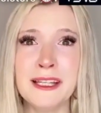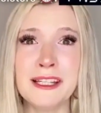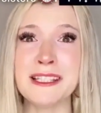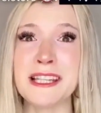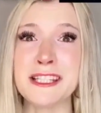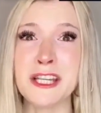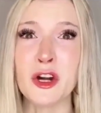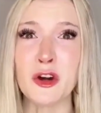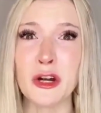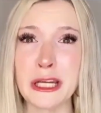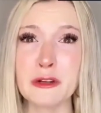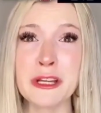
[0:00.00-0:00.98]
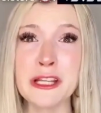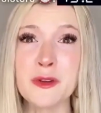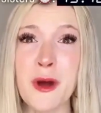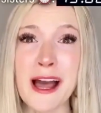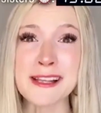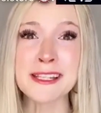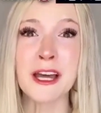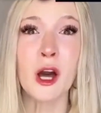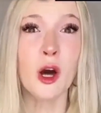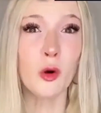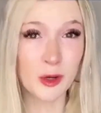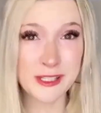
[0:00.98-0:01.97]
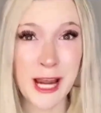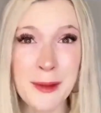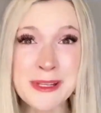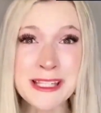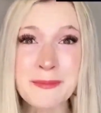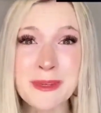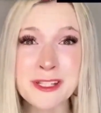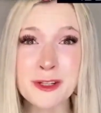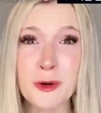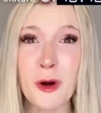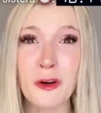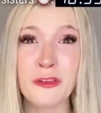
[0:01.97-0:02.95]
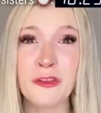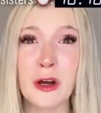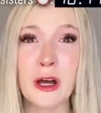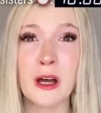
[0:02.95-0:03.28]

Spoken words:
Sissy, hurry. You need to ask. What time is it, Mr. Wolf?